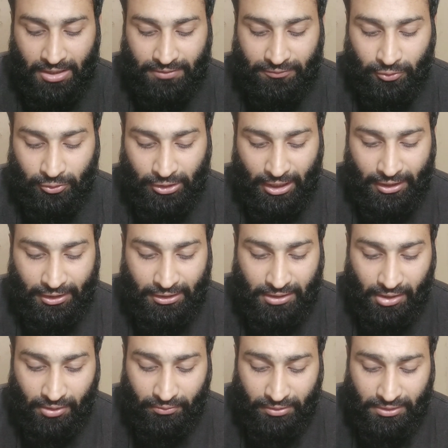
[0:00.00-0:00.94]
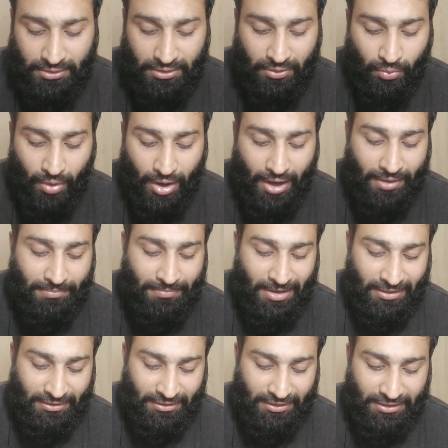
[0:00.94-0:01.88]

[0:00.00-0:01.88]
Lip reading: So the recovery requirement